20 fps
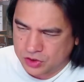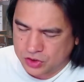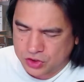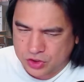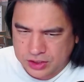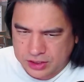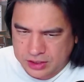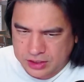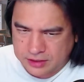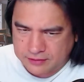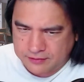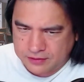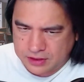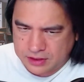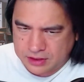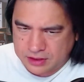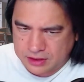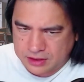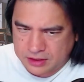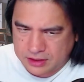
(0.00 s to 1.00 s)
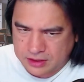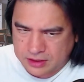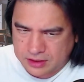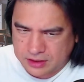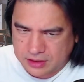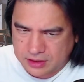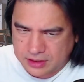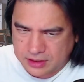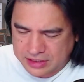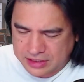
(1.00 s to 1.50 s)
didn't even.
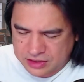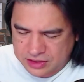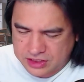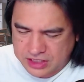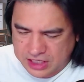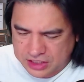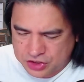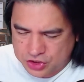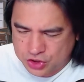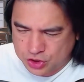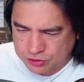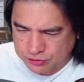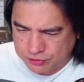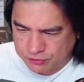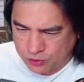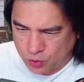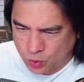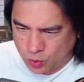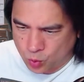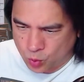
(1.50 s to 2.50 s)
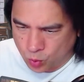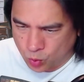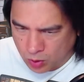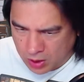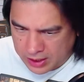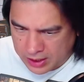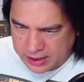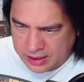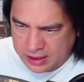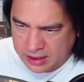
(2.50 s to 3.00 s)
That's just for
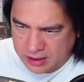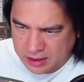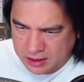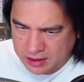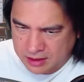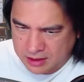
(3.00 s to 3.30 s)
one